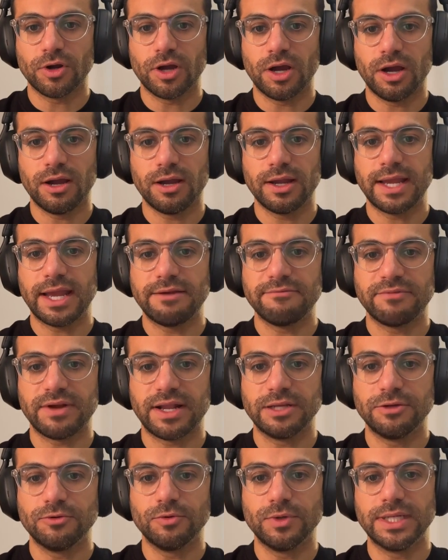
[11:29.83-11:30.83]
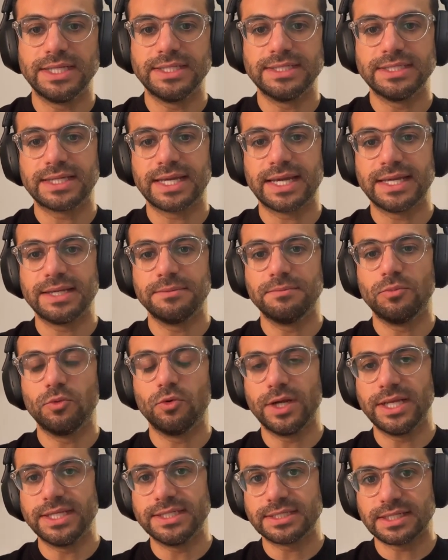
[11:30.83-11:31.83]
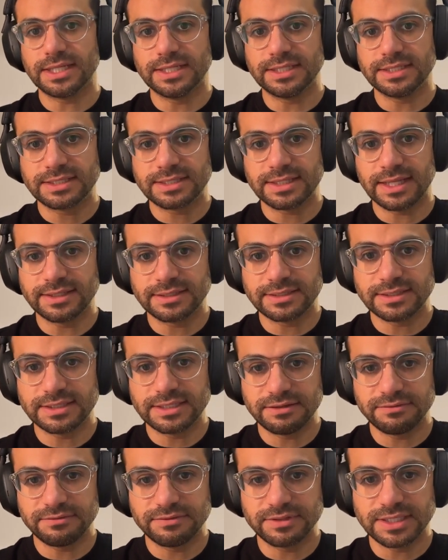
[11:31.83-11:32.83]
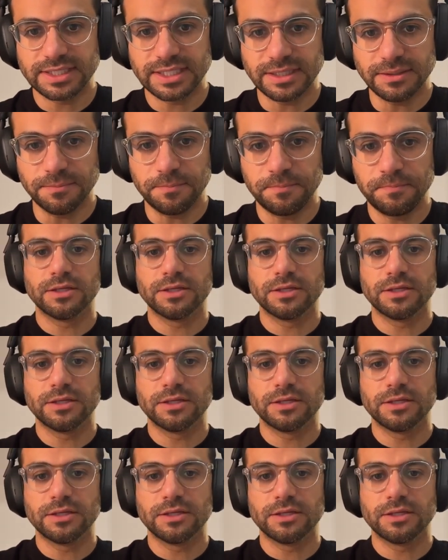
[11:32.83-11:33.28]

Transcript: or a higher M value will indicate more insulin sensitivity.